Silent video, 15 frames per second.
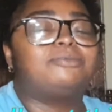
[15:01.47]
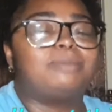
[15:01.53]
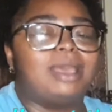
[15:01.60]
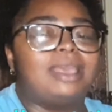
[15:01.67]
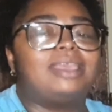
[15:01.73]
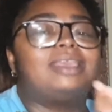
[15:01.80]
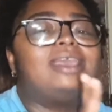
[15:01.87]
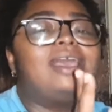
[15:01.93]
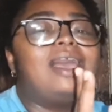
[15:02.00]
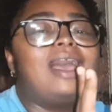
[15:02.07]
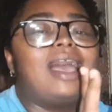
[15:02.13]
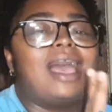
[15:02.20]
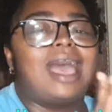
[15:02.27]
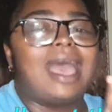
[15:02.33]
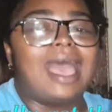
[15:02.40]
my
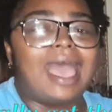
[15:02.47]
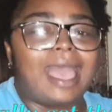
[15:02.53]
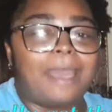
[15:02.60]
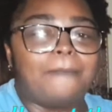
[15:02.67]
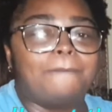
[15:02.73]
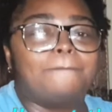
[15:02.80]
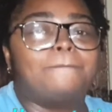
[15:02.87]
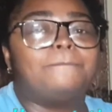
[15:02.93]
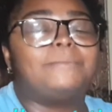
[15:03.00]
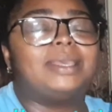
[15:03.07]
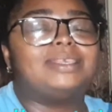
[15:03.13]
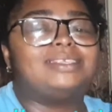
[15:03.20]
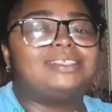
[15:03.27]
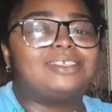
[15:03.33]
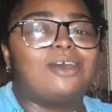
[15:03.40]
ham, my
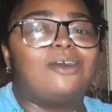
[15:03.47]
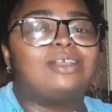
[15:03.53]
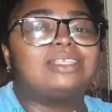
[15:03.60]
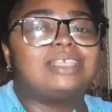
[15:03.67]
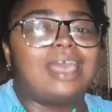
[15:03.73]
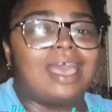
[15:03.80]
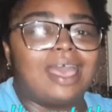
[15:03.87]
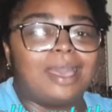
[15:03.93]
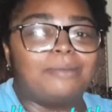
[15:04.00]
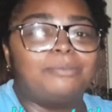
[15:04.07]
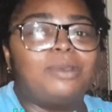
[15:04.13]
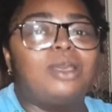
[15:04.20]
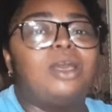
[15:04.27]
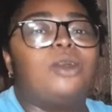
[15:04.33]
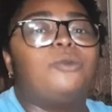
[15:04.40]
salt
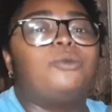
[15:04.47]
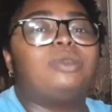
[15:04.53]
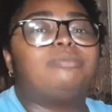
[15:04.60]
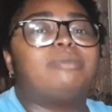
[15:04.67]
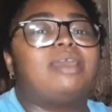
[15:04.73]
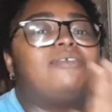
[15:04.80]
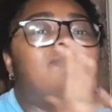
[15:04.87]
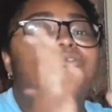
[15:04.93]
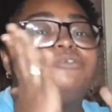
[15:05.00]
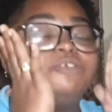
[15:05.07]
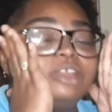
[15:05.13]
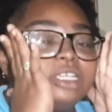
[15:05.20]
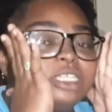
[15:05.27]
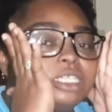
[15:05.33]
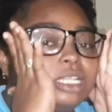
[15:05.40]
ham with my
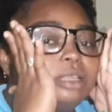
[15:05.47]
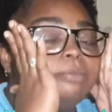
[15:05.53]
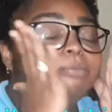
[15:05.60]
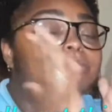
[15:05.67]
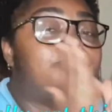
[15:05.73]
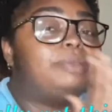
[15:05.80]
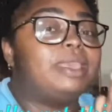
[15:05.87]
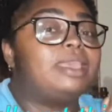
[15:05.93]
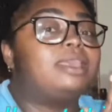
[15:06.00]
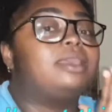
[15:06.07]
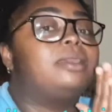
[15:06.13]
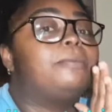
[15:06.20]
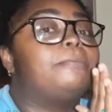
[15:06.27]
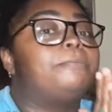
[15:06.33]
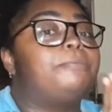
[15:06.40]
freshly baked
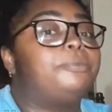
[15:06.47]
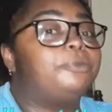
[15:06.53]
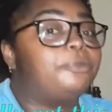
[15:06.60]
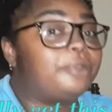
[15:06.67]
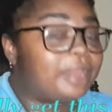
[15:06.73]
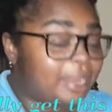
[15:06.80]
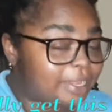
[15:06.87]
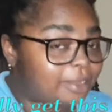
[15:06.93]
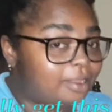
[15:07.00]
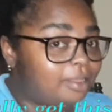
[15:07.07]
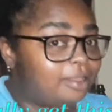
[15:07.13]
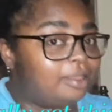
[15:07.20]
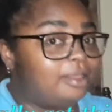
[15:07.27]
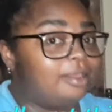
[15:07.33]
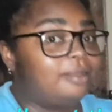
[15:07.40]
bread.
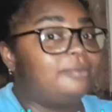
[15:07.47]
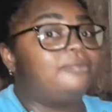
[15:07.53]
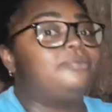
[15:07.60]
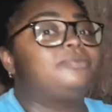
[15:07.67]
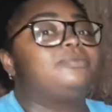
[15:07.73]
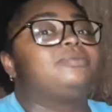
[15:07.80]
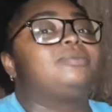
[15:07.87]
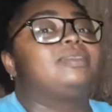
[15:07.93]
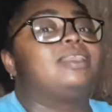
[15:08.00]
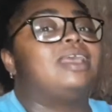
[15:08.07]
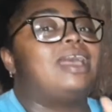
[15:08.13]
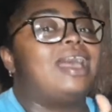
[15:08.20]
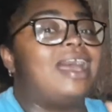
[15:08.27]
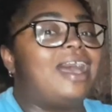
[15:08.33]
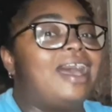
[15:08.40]

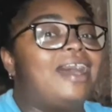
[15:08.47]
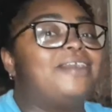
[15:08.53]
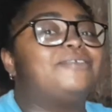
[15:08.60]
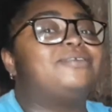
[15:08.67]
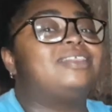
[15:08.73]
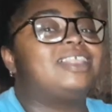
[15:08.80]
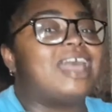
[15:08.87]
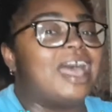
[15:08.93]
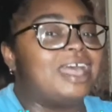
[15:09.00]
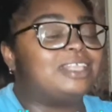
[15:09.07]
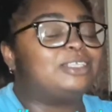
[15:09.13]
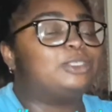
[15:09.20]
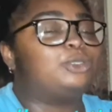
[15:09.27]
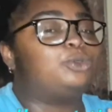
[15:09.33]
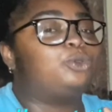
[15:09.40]
Have
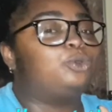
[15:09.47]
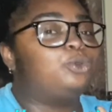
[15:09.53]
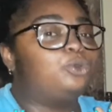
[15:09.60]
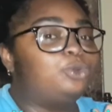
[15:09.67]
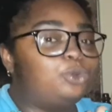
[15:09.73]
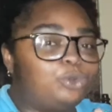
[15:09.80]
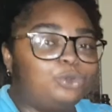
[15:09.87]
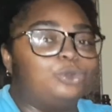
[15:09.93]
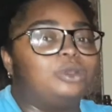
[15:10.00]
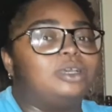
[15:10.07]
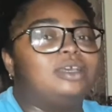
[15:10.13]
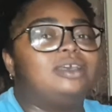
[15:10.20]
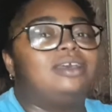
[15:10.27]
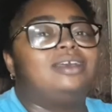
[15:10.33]
that. Ooh,